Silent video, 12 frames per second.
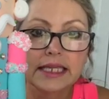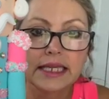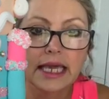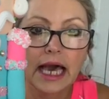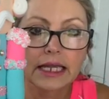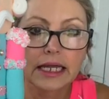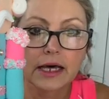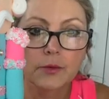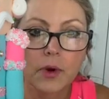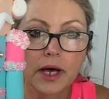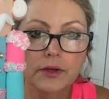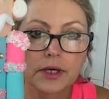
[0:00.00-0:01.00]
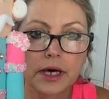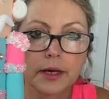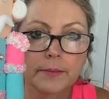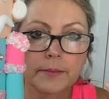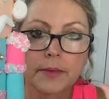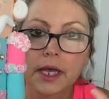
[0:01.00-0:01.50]
Hi, Liana.
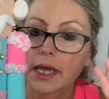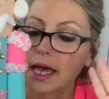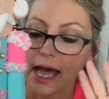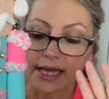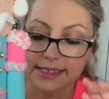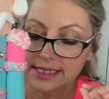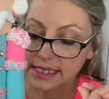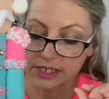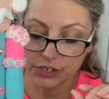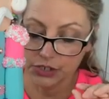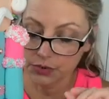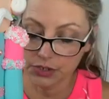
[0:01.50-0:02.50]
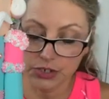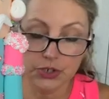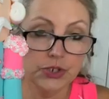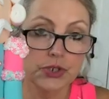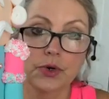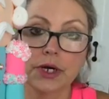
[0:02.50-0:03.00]
Welcome. I didn't do a
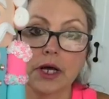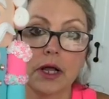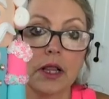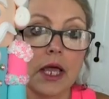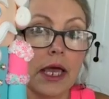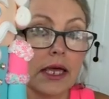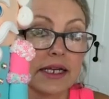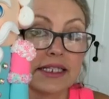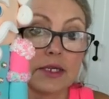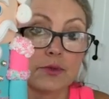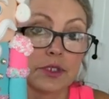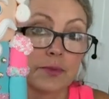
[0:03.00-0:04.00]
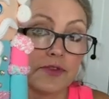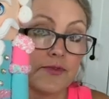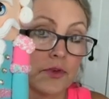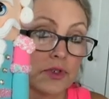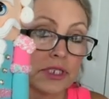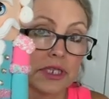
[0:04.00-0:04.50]
tutorial because it was
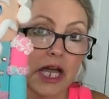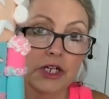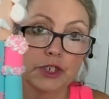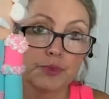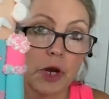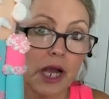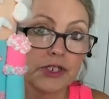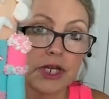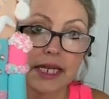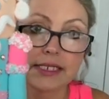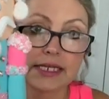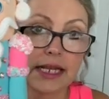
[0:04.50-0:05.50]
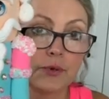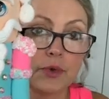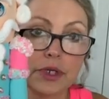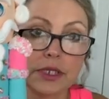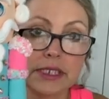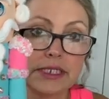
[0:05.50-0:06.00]
my first large project and
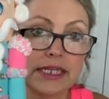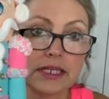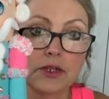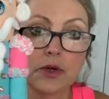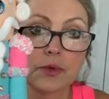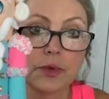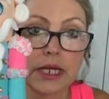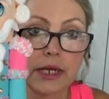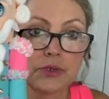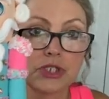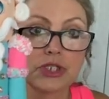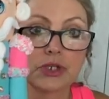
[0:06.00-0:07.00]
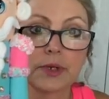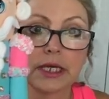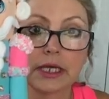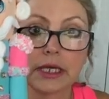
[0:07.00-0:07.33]
I really didn't know what I was